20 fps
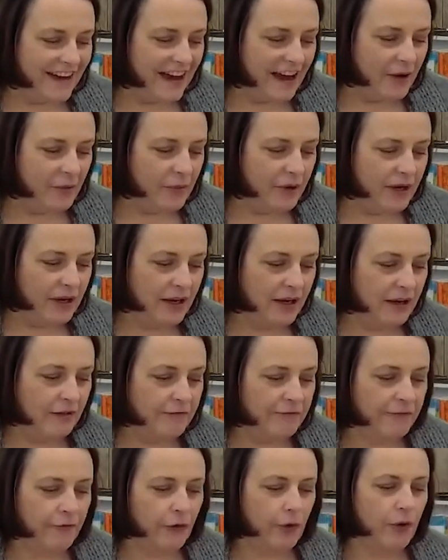And we need
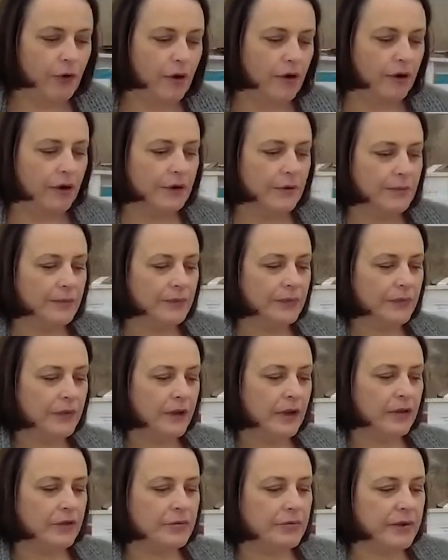4
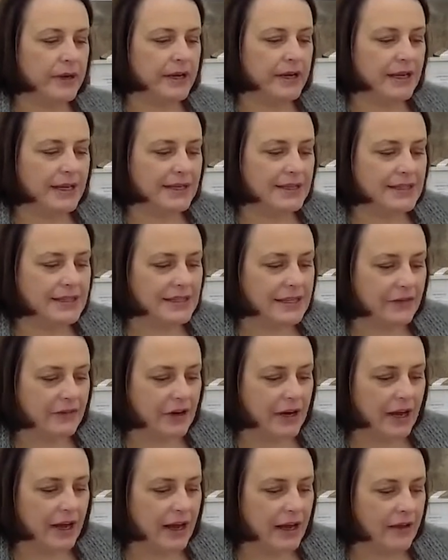3
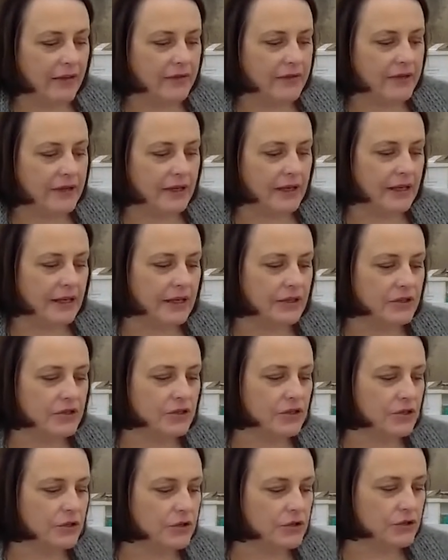7/8
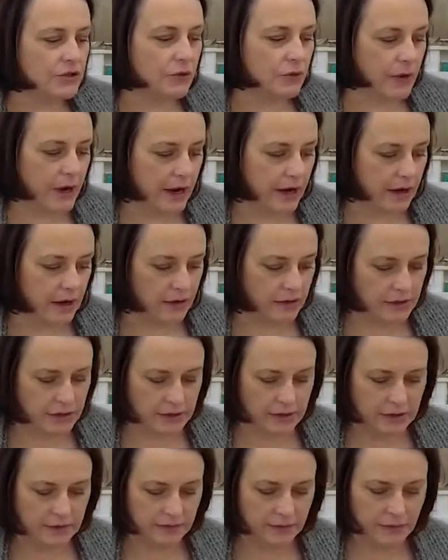inch
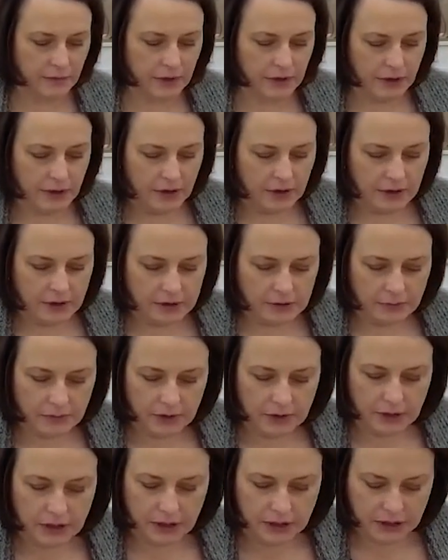squares. So I'm
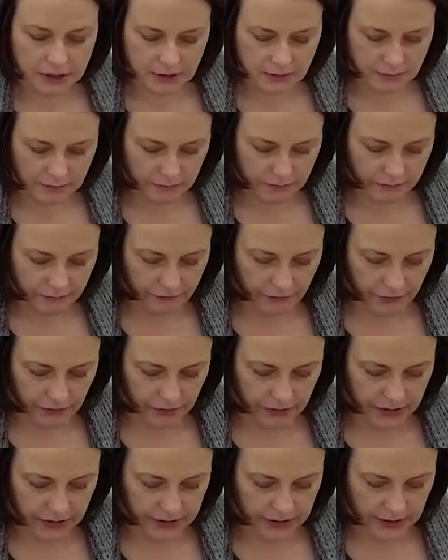going to
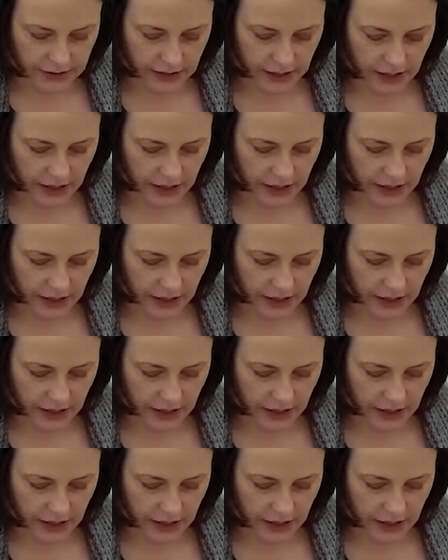fold this in